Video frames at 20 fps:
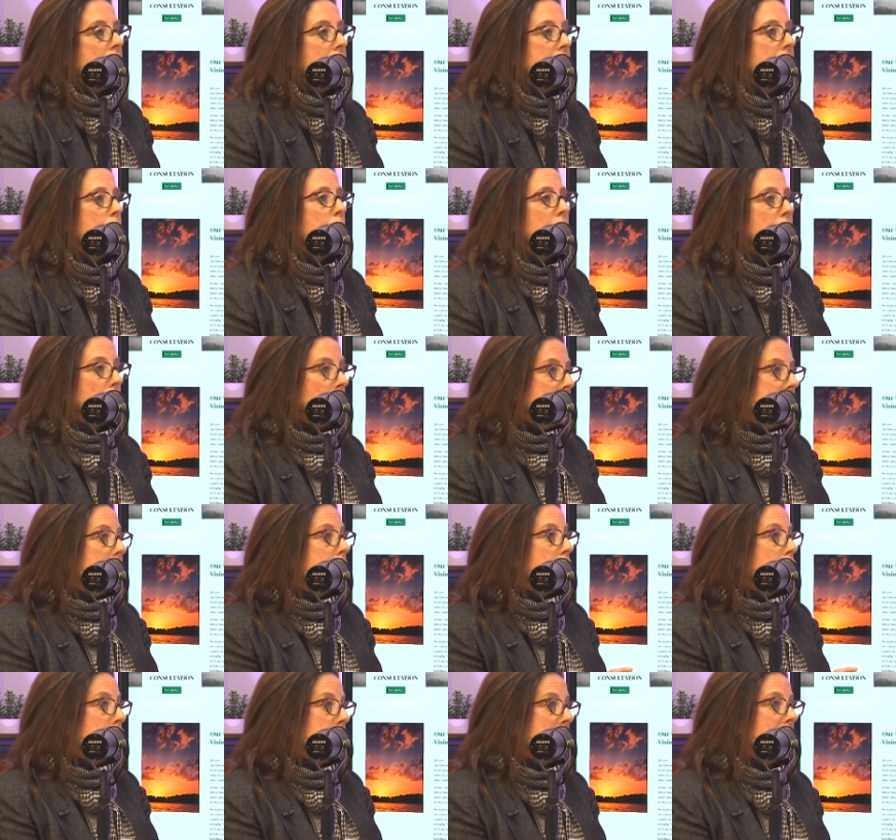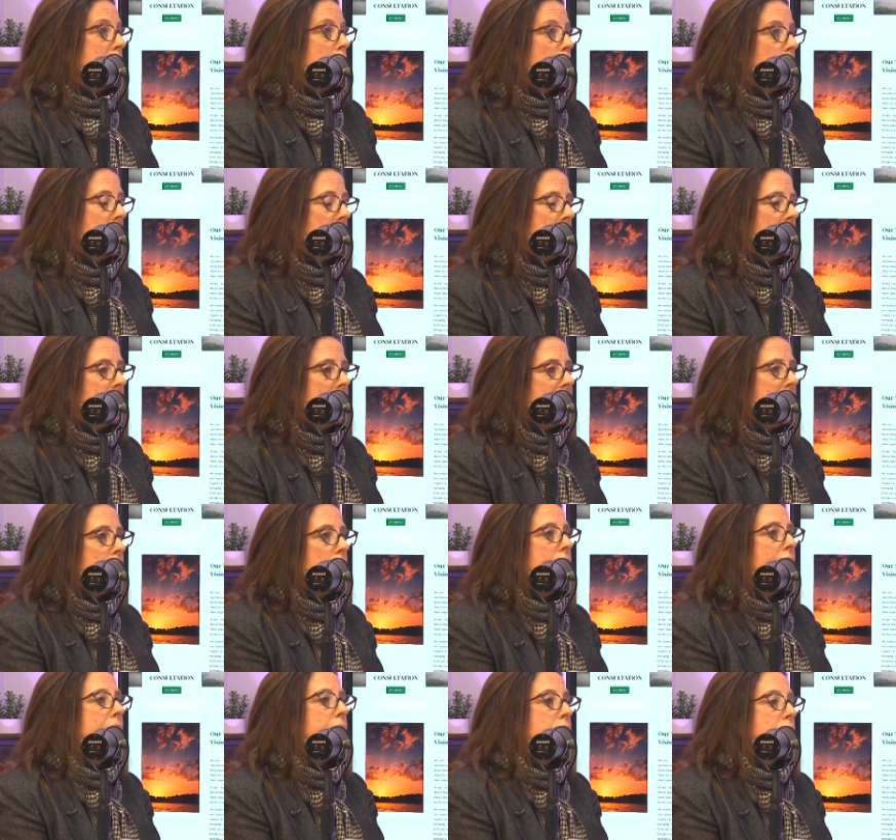then when you get to January, now you
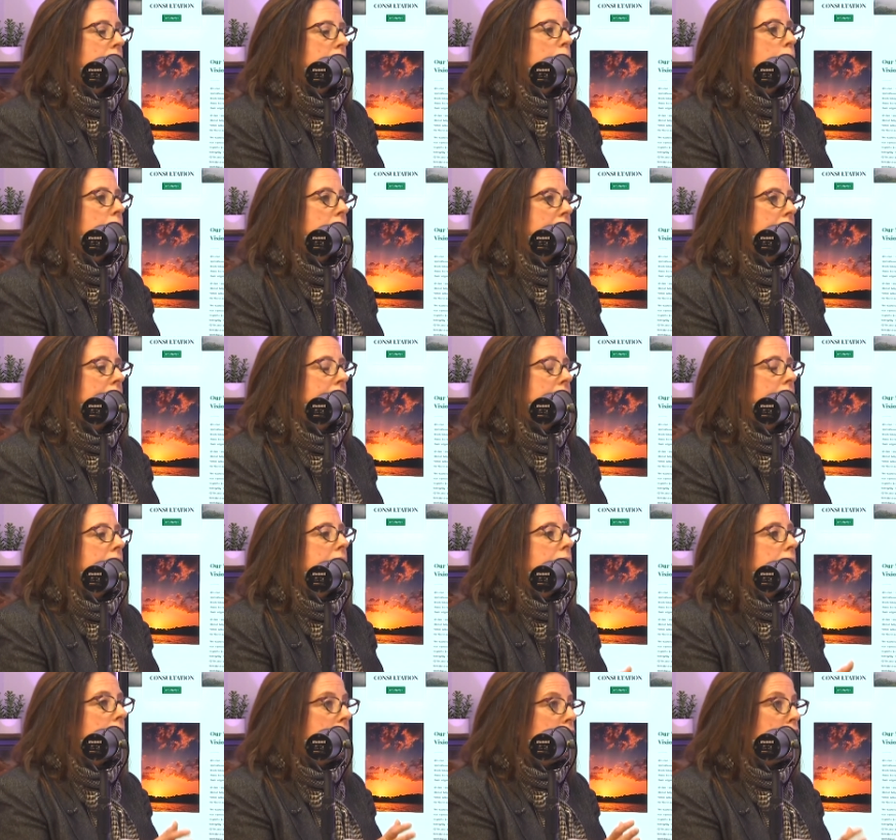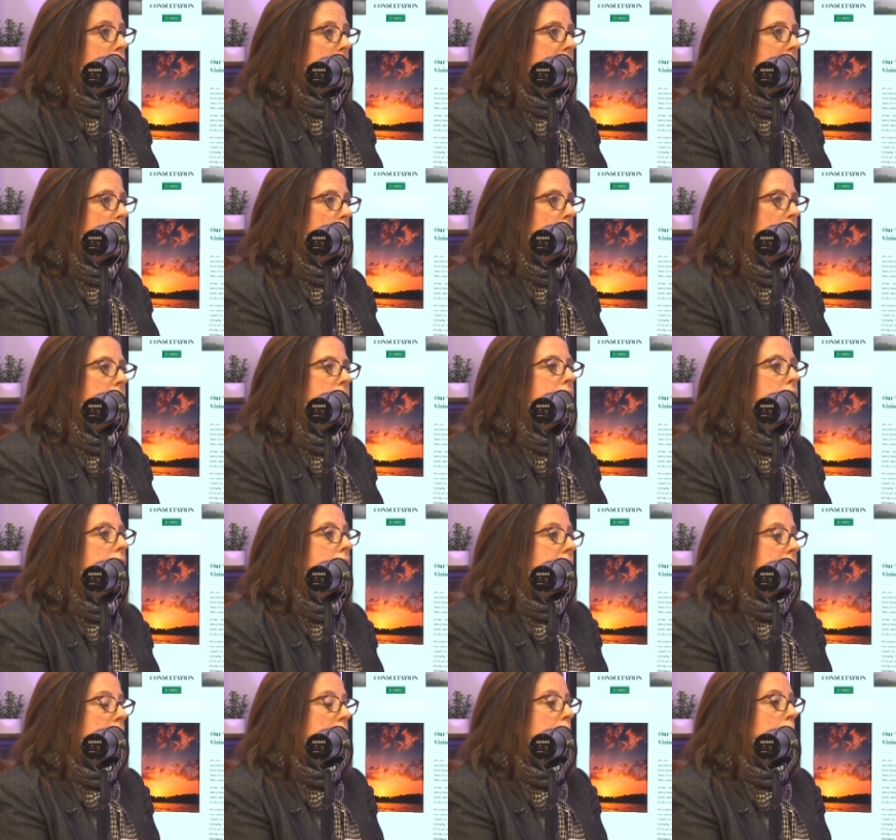have something at the end of January. Then you
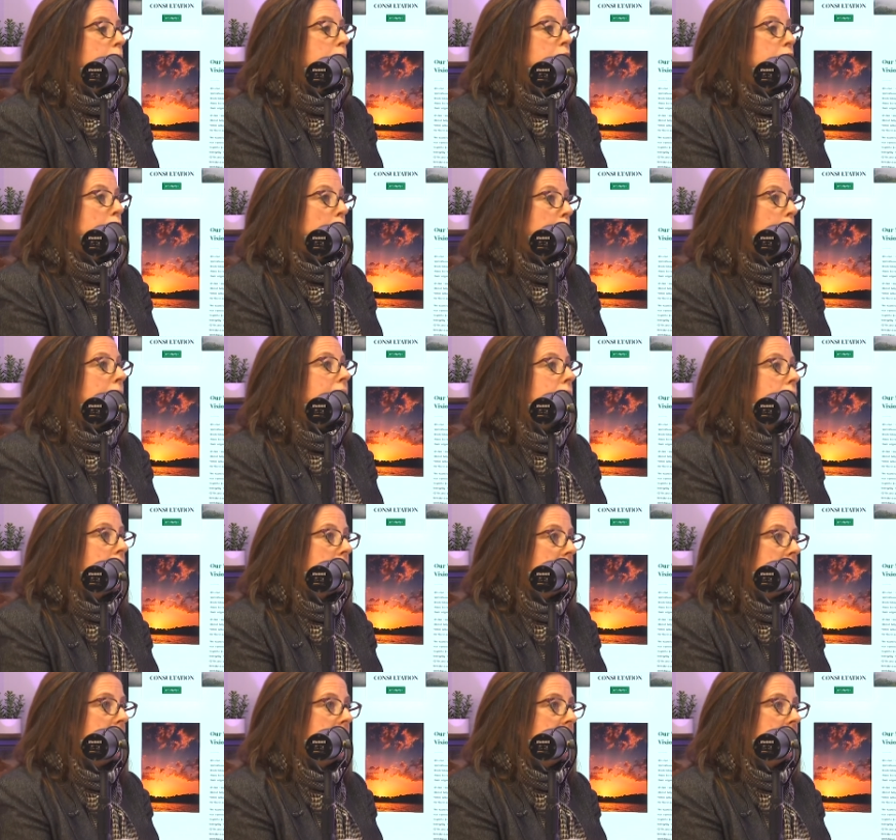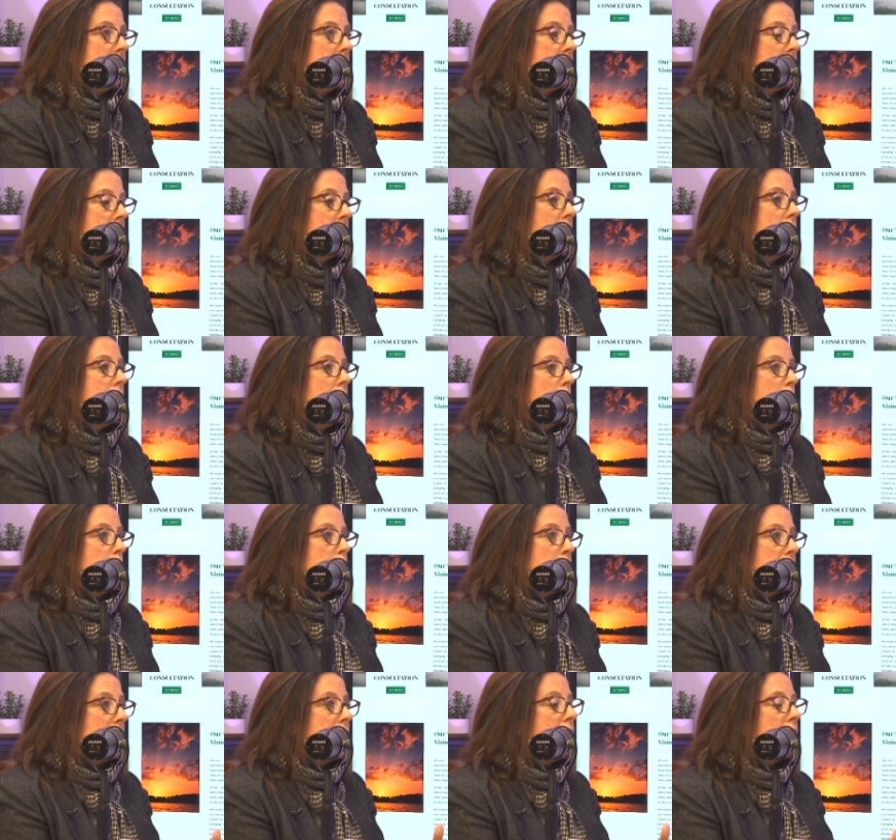have something to compare it against
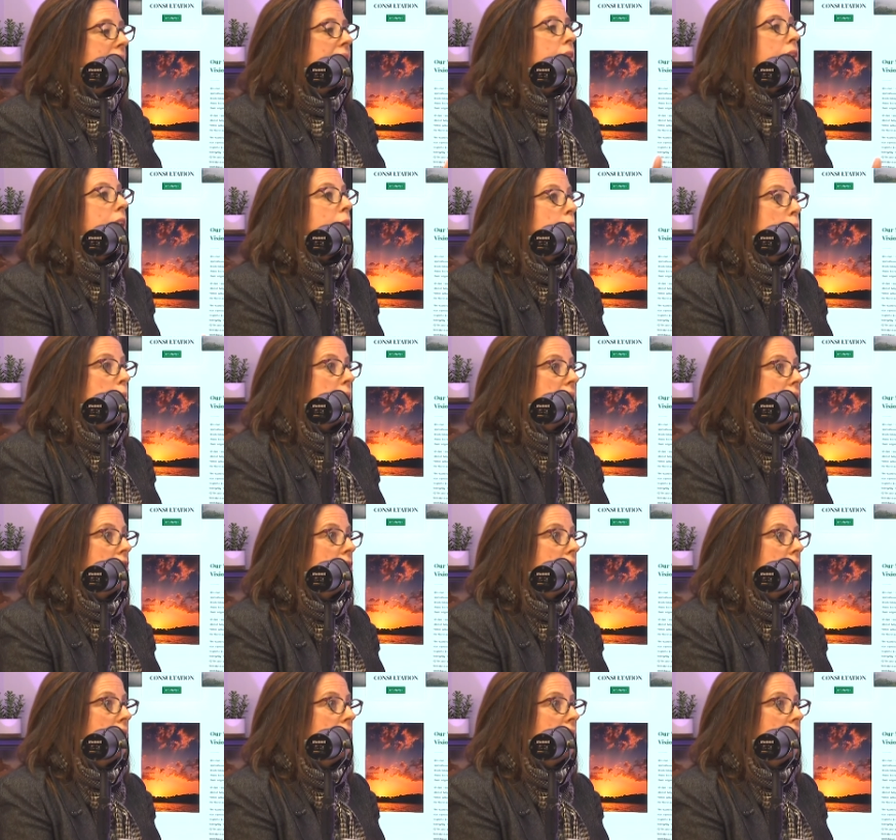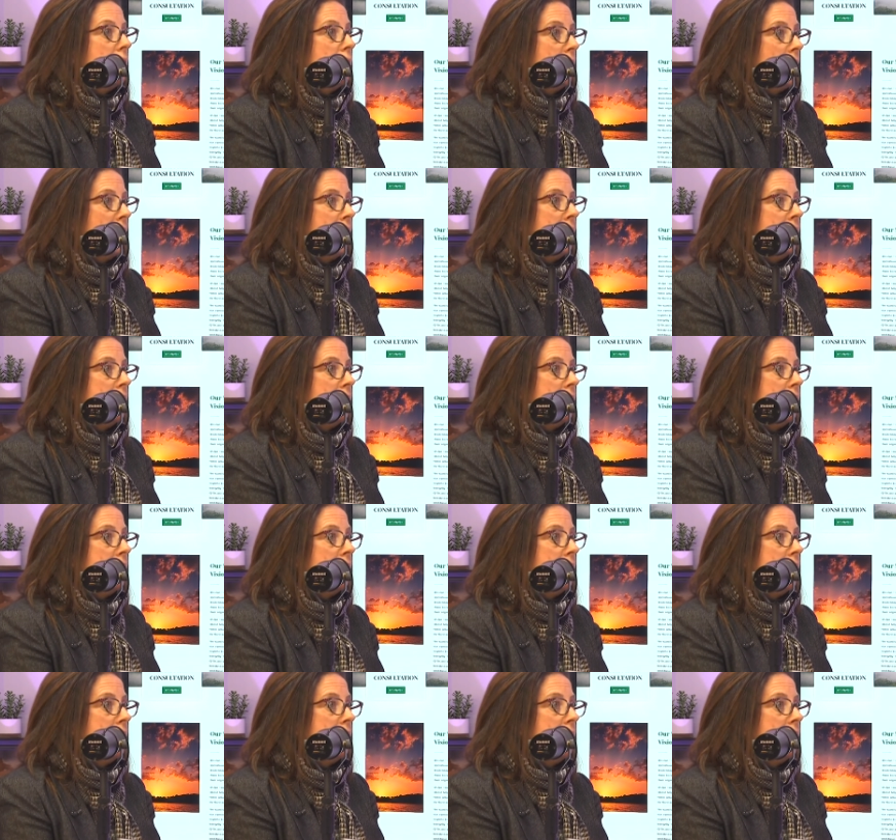because now you have a budget right?